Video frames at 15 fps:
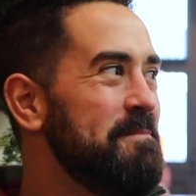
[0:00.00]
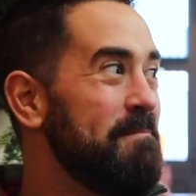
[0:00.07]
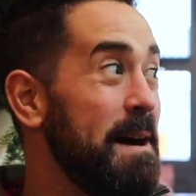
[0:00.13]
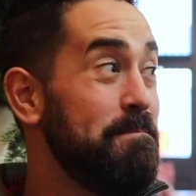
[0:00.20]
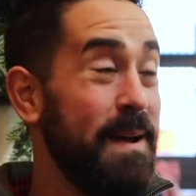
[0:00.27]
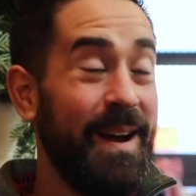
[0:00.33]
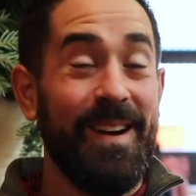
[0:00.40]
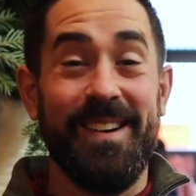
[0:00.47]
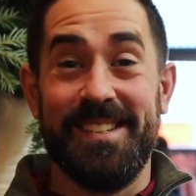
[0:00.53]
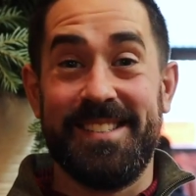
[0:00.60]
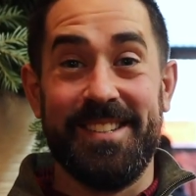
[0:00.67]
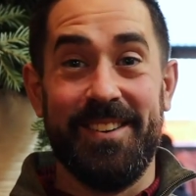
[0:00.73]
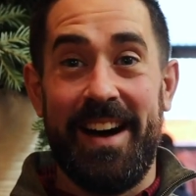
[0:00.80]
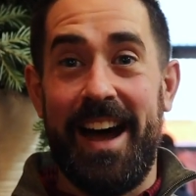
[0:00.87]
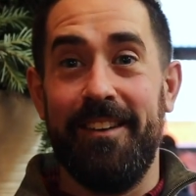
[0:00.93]
My parents
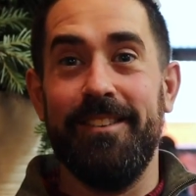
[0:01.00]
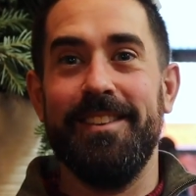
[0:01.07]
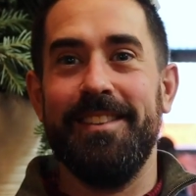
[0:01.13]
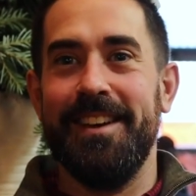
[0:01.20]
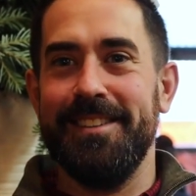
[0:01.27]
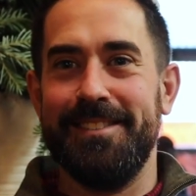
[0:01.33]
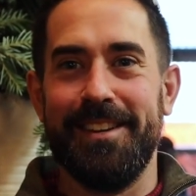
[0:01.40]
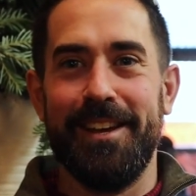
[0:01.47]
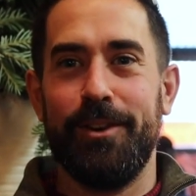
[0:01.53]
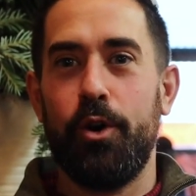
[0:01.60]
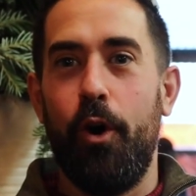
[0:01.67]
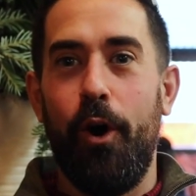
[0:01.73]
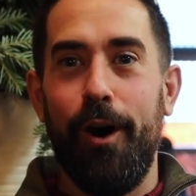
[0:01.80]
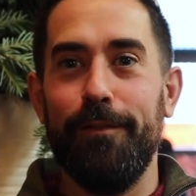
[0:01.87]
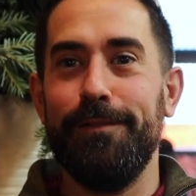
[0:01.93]
still have it, and they say
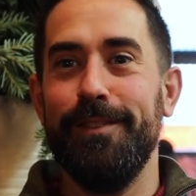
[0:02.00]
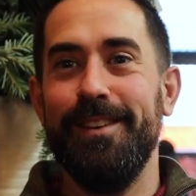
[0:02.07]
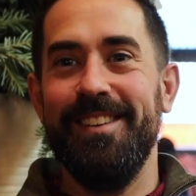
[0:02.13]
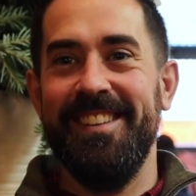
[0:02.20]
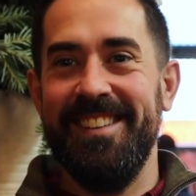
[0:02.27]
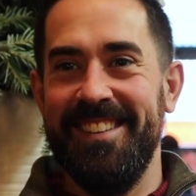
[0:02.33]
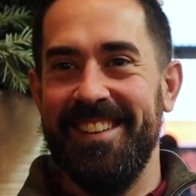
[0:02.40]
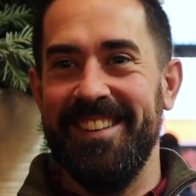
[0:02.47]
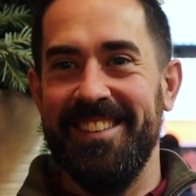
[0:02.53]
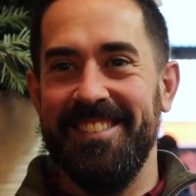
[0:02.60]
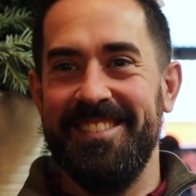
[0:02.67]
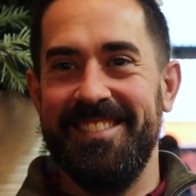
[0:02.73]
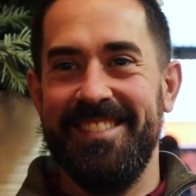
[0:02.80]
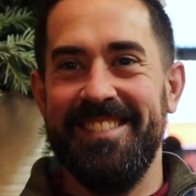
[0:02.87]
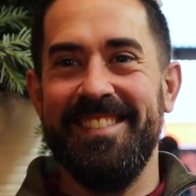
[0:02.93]
coffee
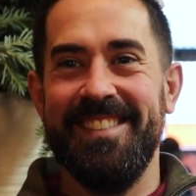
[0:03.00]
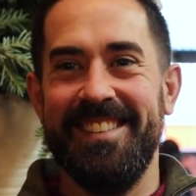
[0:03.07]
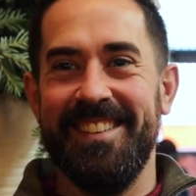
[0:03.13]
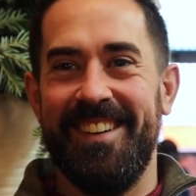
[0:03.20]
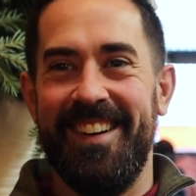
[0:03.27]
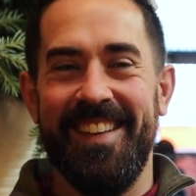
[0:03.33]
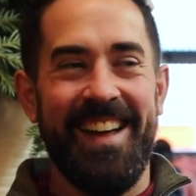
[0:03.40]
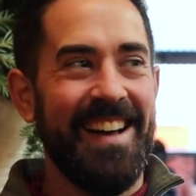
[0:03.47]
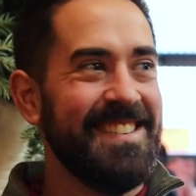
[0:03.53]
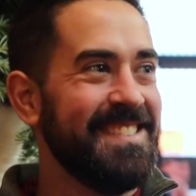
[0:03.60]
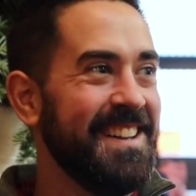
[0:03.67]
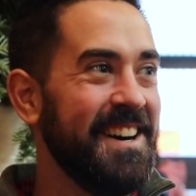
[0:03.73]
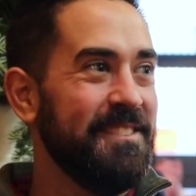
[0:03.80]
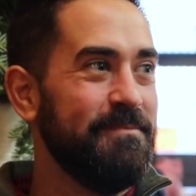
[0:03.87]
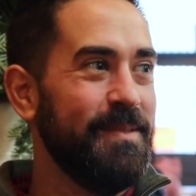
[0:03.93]
and all that
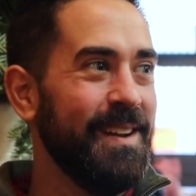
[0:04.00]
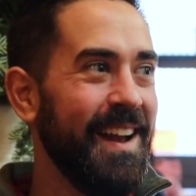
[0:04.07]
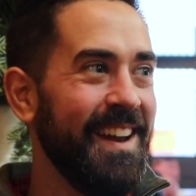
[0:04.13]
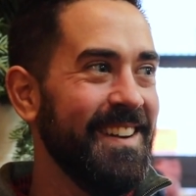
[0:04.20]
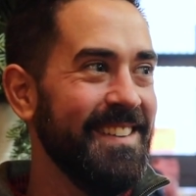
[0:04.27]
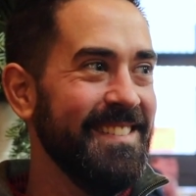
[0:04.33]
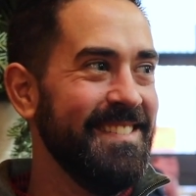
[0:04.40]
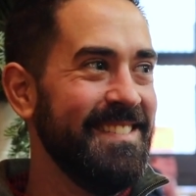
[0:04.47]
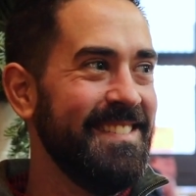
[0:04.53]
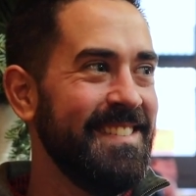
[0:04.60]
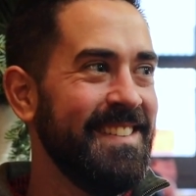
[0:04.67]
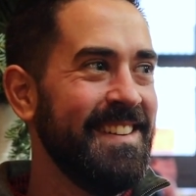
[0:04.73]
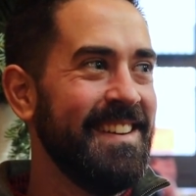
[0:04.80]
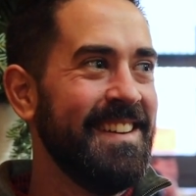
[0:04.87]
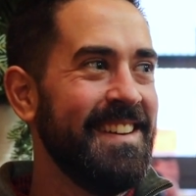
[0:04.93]
stuff, but I
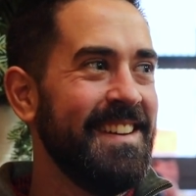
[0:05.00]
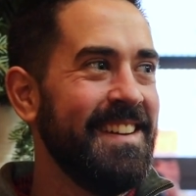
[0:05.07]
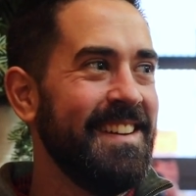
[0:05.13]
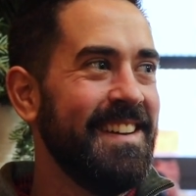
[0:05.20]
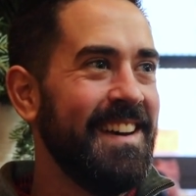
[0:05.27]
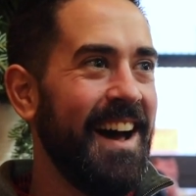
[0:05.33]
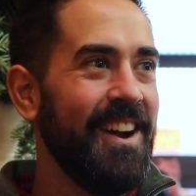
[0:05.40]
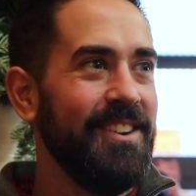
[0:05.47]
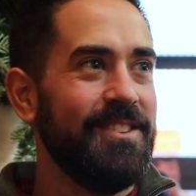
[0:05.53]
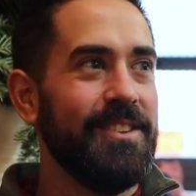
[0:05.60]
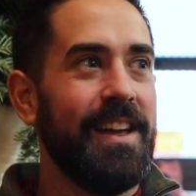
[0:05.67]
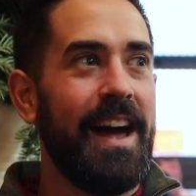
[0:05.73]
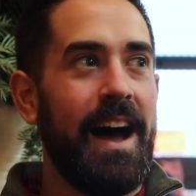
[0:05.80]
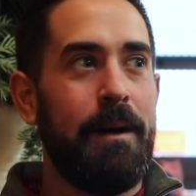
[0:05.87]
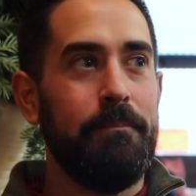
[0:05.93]
don't do
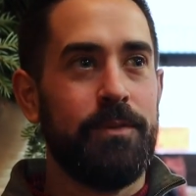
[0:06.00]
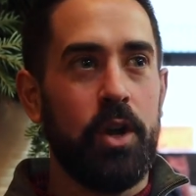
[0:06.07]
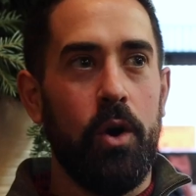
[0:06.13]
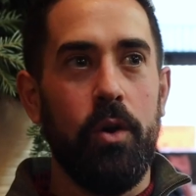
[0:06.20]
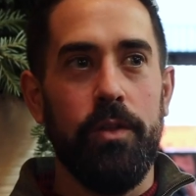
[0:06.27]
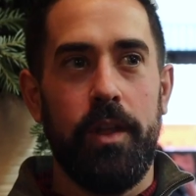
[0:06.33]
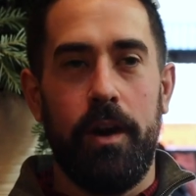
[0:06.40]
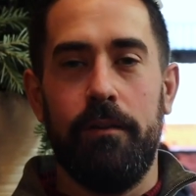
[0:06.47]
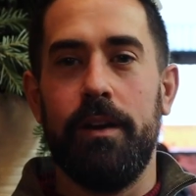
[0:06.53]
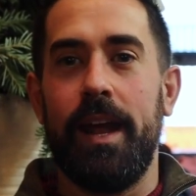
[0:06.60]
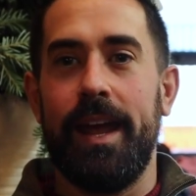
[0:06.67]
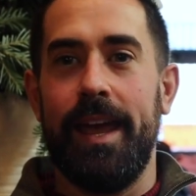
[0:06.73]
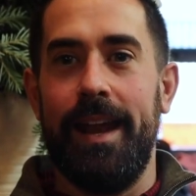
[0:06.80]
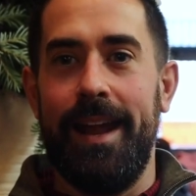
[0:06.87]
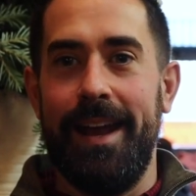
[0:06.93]
that. I'm told though, when
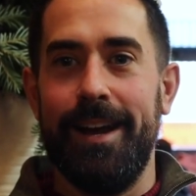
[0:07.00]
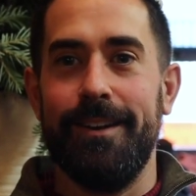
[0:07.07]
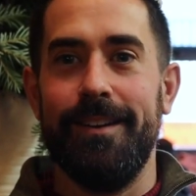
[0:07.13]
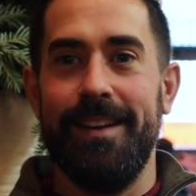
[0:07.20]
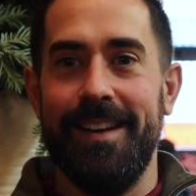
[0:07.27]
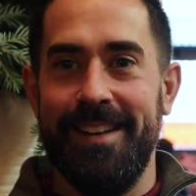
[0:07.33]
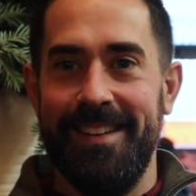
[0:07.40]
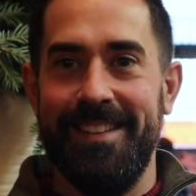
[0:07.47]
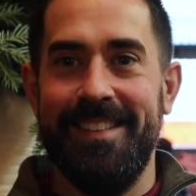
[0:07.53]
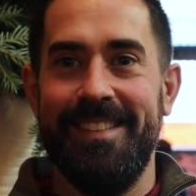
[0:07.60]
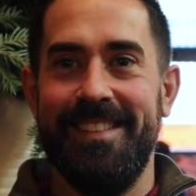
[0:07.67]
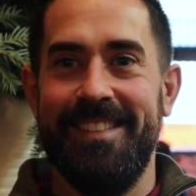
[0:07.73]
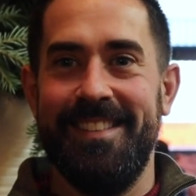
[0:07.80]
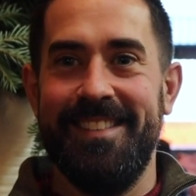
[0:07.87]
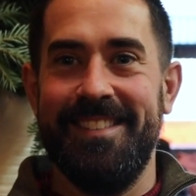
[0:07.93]
I get angry and
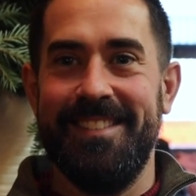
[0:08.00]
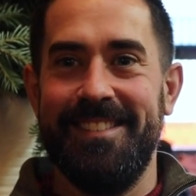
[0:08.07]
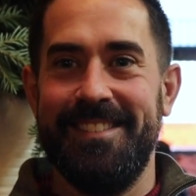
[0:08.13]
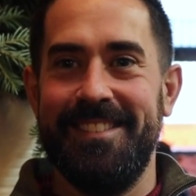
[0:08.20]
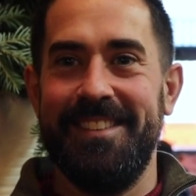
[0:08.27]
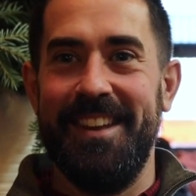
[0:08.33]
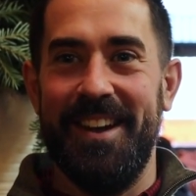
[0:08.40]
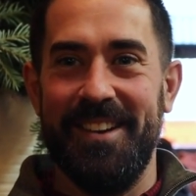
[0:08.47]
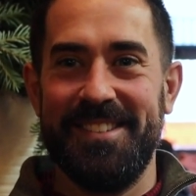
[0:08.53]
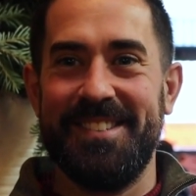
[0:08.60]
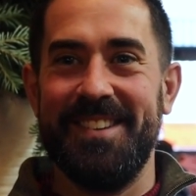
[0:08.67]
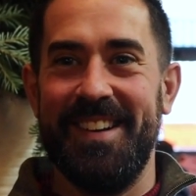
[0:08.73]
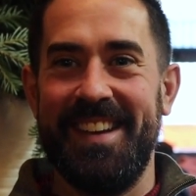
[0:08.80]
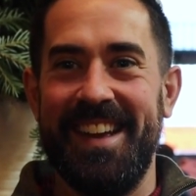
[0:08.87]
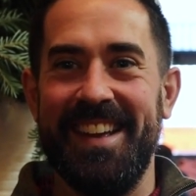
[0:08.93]

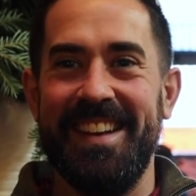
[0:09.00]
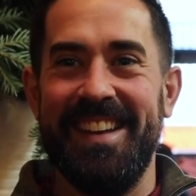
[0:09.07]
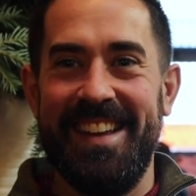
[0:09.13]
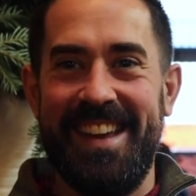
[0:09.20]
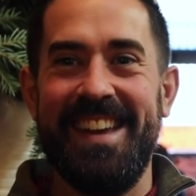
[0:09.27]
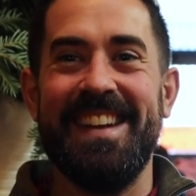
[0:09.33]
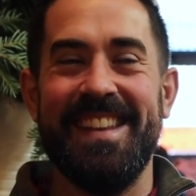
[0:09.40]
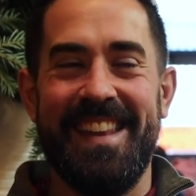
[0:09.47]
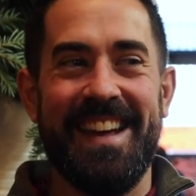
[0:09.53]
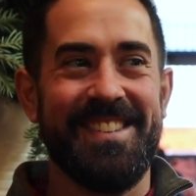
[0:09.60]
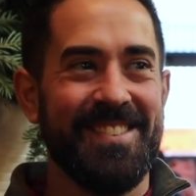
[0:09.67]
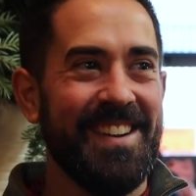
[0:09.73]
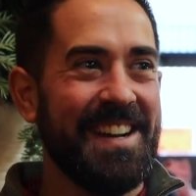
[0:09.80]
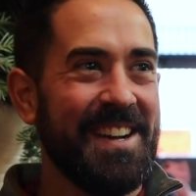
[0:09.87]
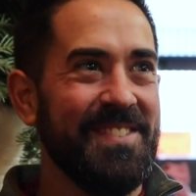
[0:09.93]
start getting heated,
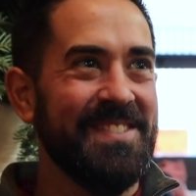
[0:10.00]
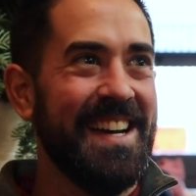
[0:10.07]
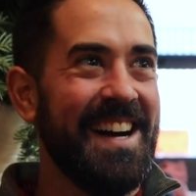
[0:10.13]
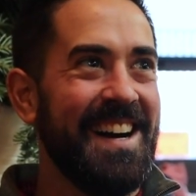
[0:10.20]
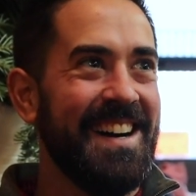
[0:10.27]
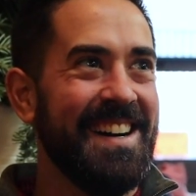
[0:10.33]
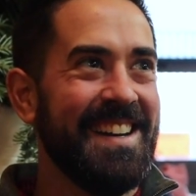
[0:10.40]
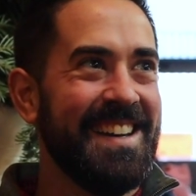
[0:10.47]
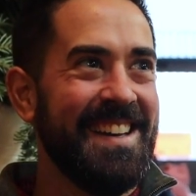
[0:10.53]
that's when it comes out.